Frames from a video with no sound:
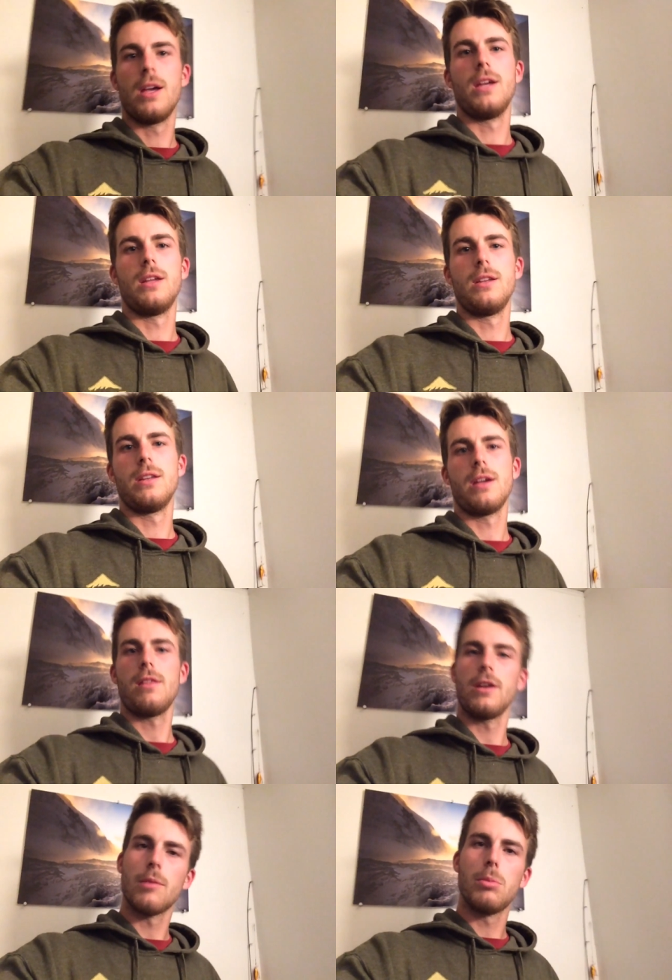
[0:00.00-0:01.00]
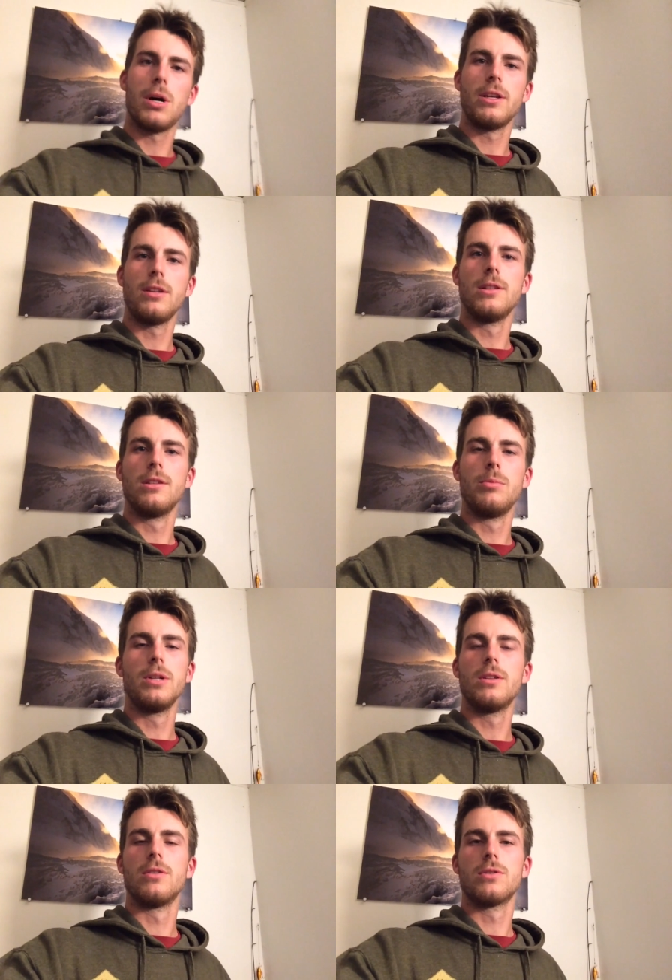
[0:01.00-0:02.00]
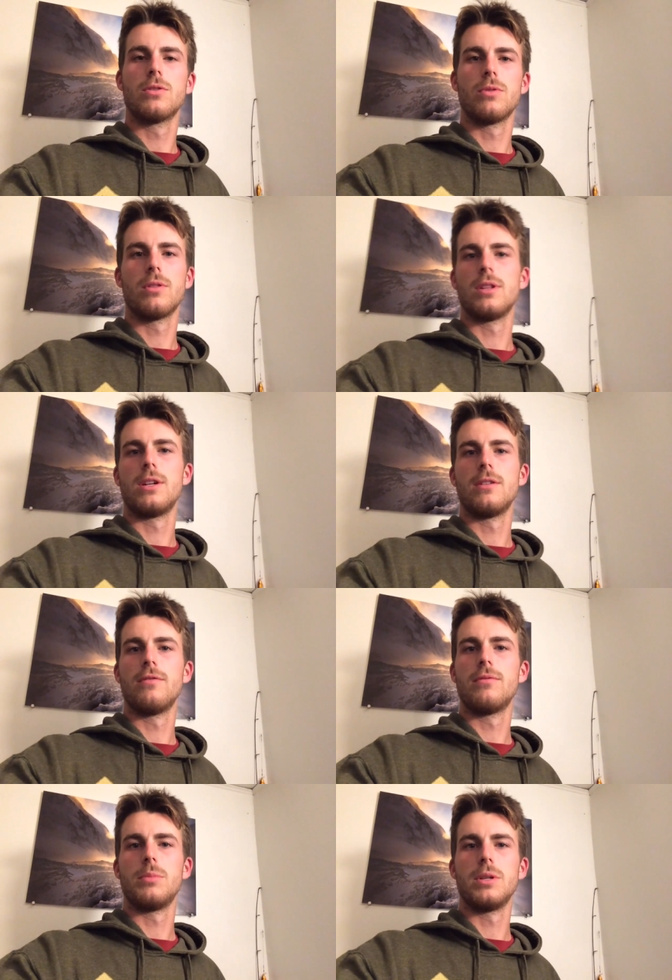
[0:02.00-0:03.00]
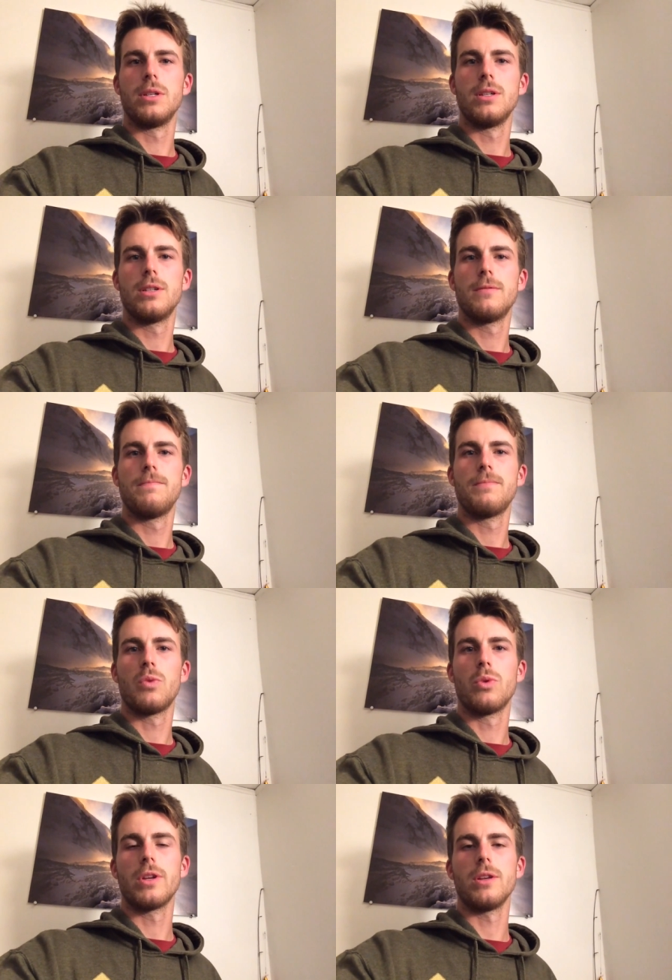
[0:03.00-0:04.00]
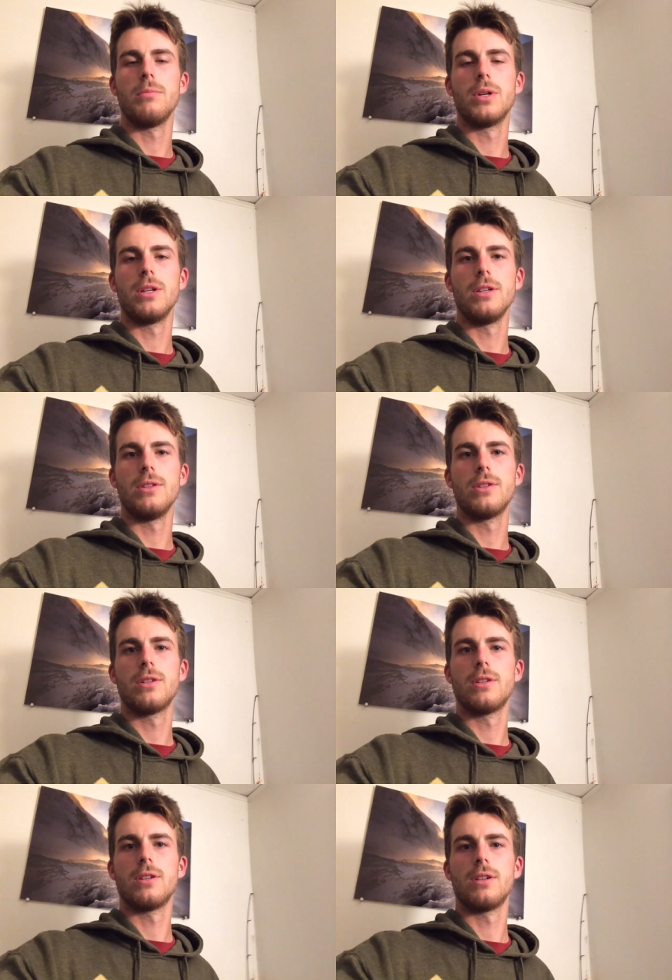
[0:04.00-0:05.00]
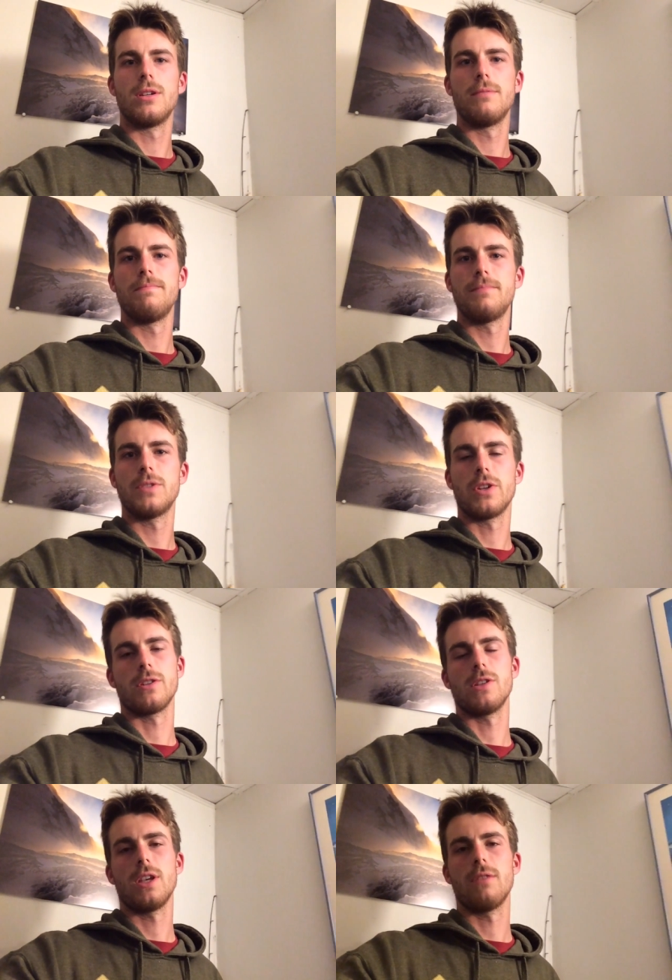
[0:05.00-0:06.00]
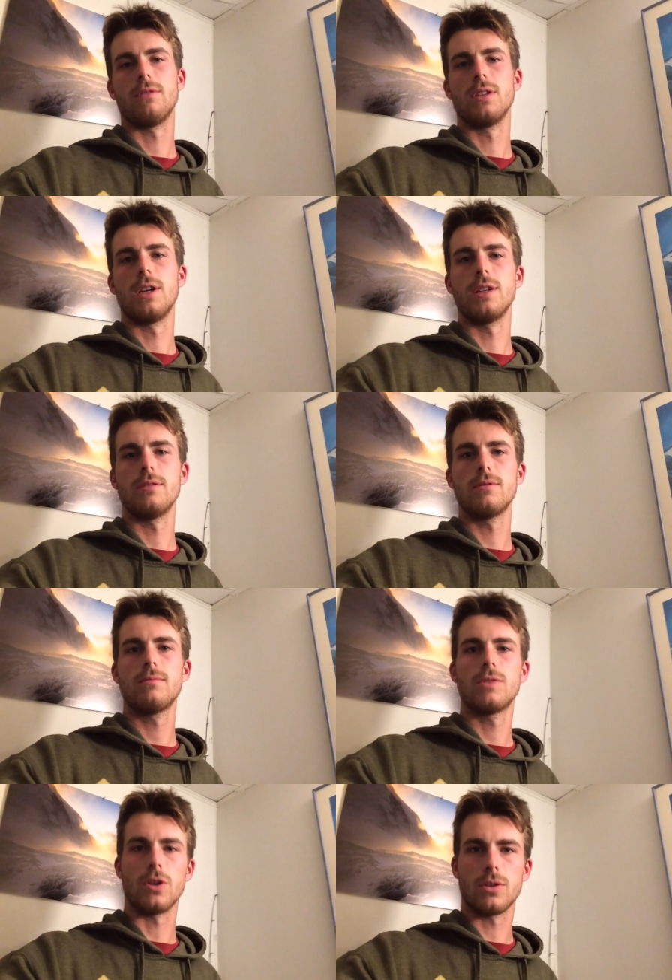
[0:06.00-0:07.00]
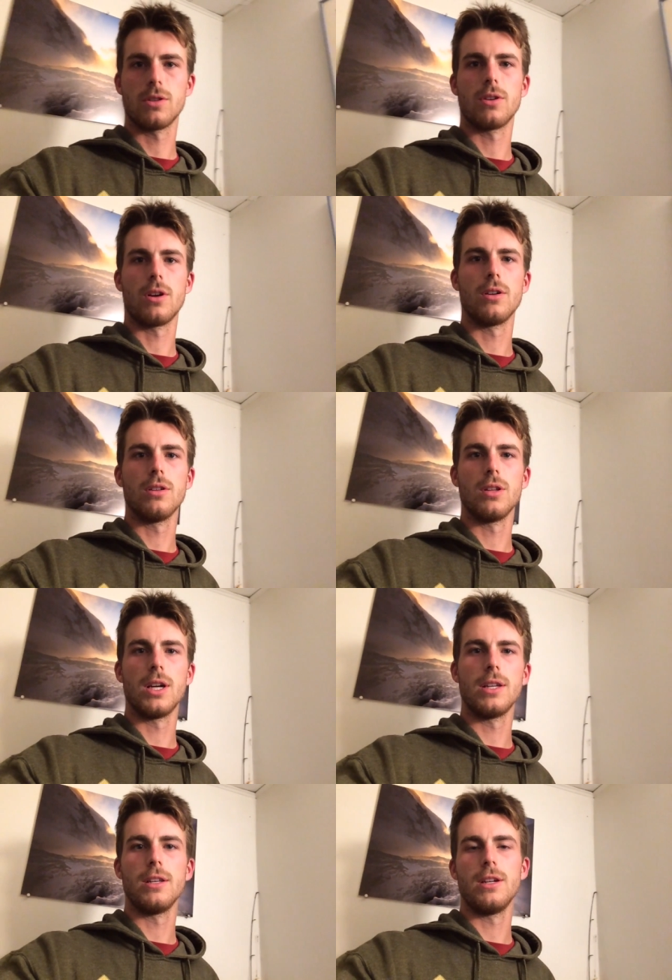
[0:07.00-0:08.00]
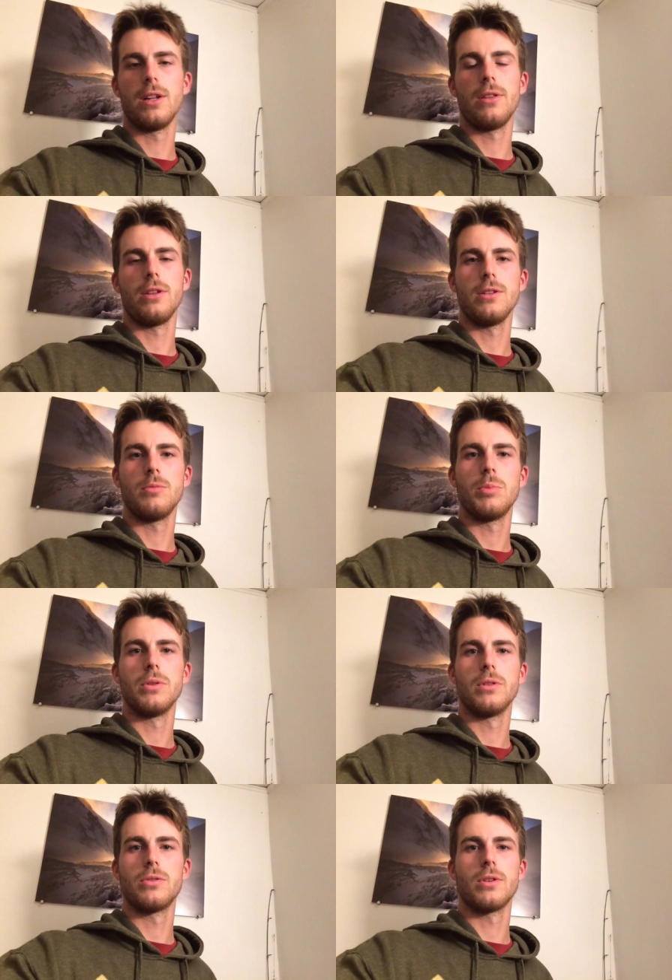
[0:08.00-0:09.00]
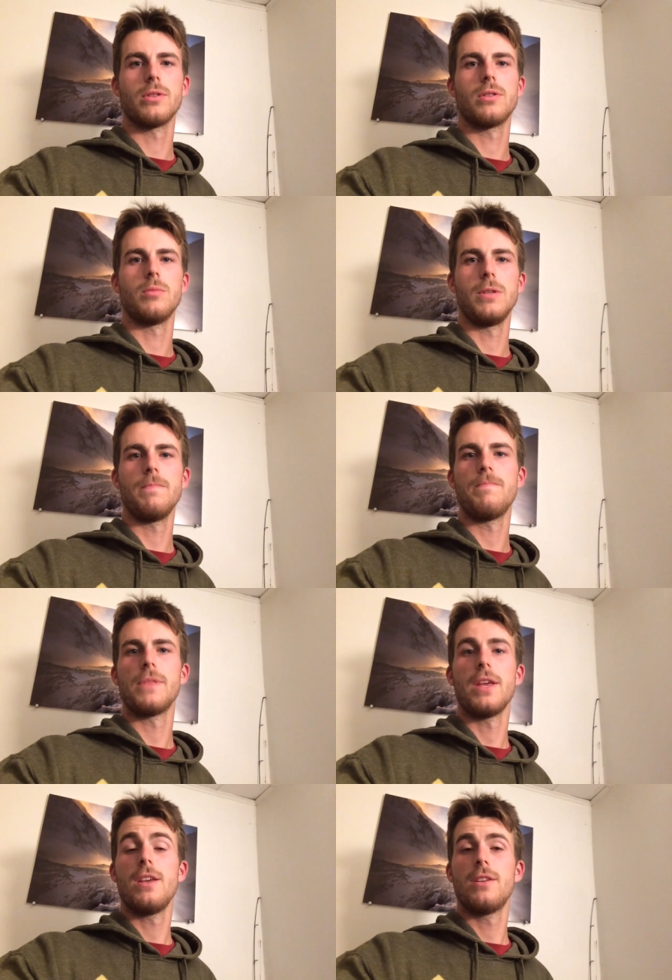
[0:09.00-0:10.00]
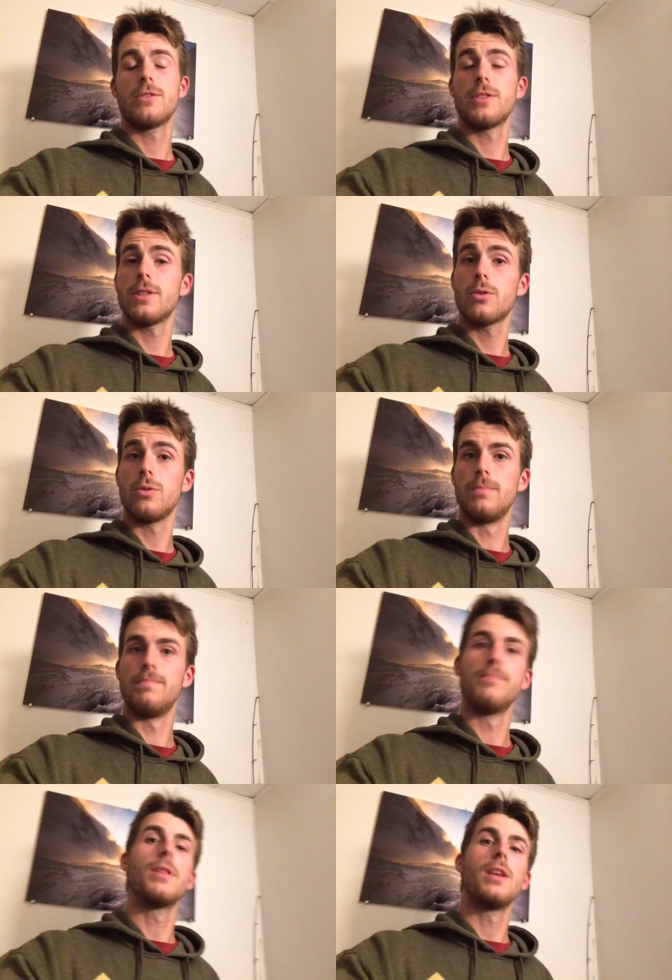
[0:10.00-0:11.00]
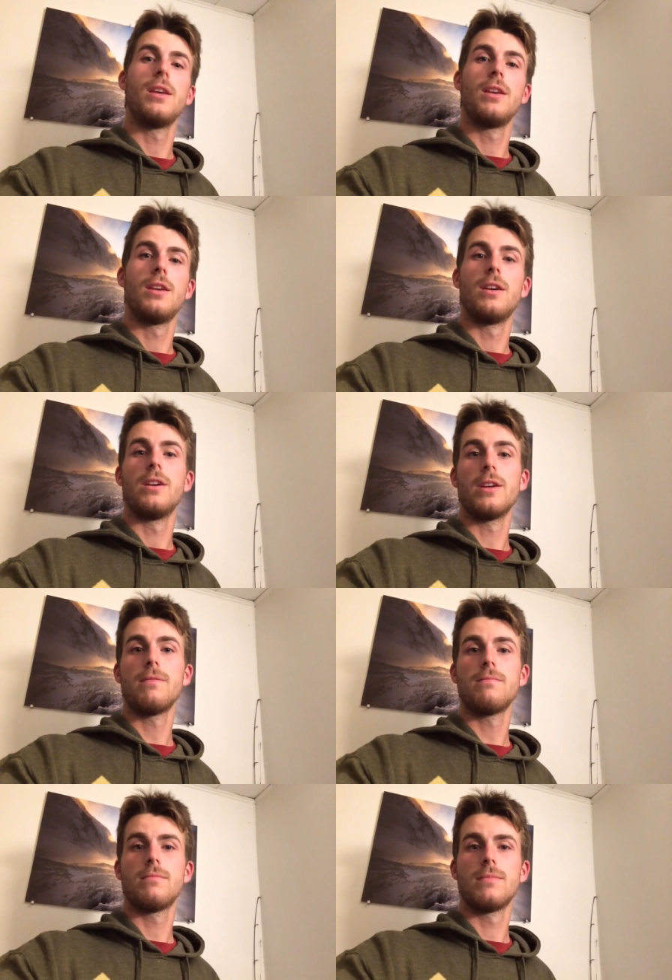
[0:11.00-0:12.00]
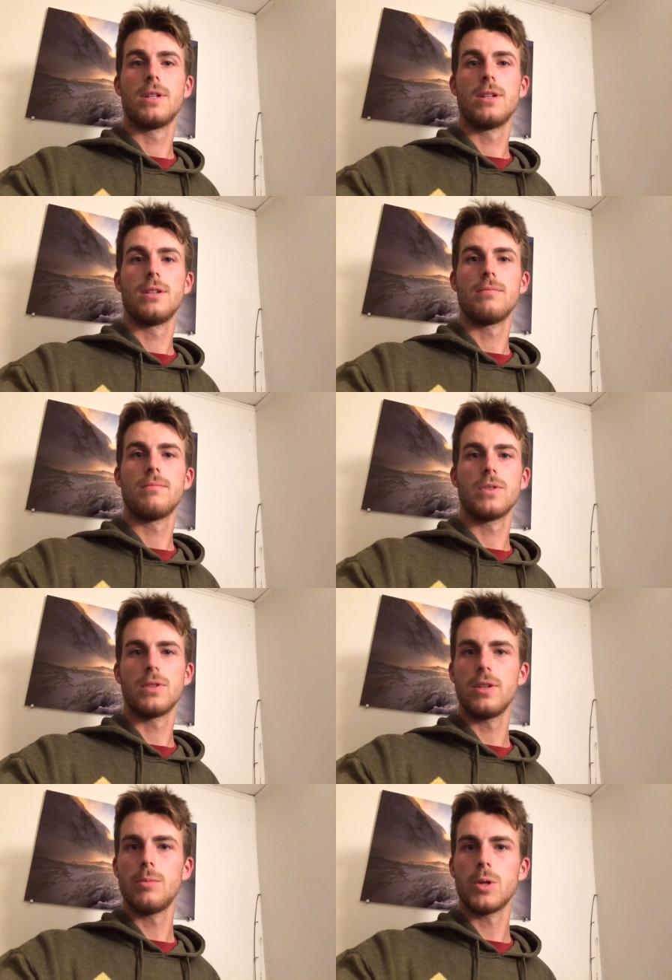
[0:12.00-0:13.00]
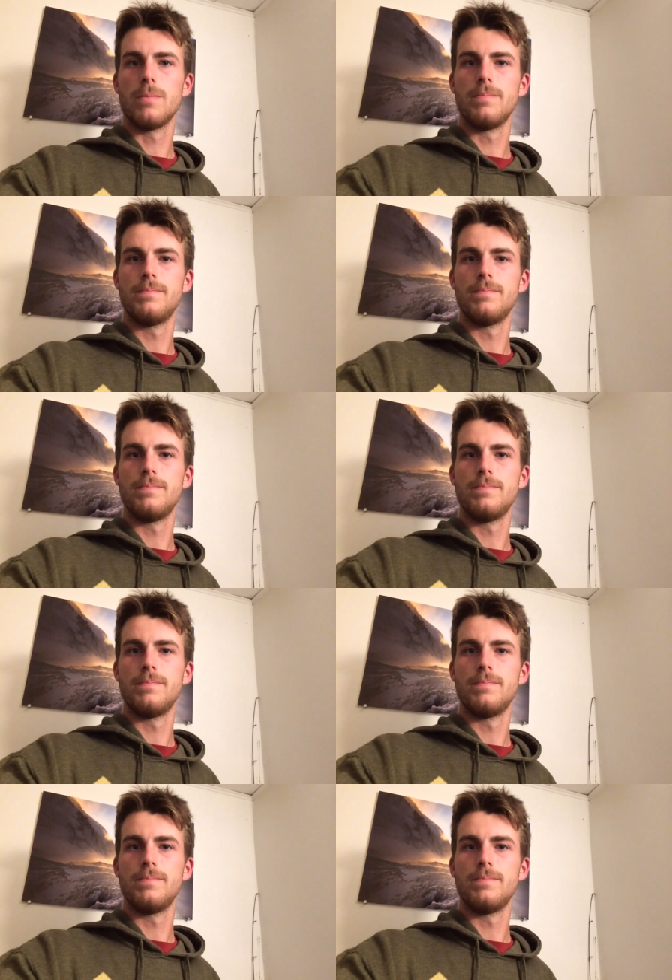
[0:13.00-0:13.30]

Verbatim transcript: And I think I bonded a little bit closer with a lot of my uh, working buddies. Um, talked to Kevin a lot, talked to Carl a lot, and I think he's building trust in me. So that's cool. Again, uh, I'll see you tomorrow.